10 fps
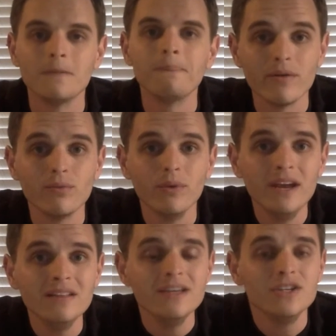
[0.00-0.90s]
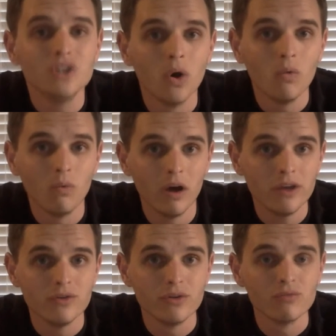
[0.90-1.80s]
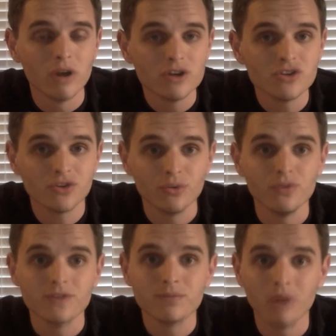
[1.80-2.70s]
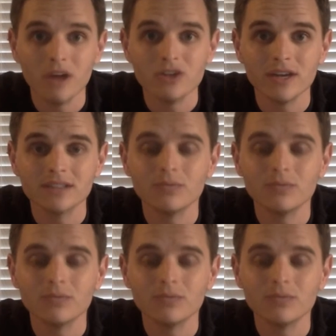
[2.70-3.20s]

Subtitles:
I really don't want you to rush through this project.